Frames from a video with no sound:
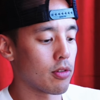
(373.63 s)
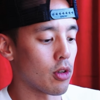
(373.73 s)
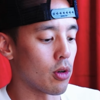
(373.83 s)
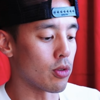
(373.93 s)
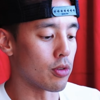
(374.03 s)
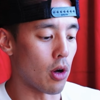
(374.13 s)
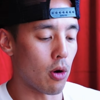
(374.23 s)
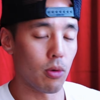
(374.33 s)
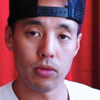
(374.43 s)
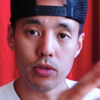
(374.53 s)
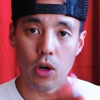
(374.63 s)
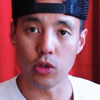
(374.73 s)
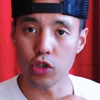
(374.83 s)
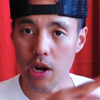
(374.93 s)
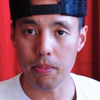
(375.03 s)
so
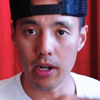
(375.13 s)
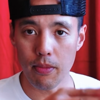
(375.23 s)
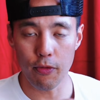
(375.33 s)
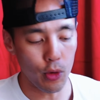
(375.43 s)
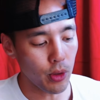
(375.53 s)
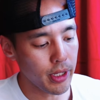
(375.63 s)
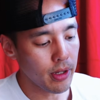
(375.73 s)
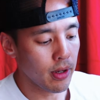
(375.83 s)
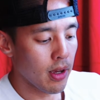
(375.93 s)
don't strap it up fully.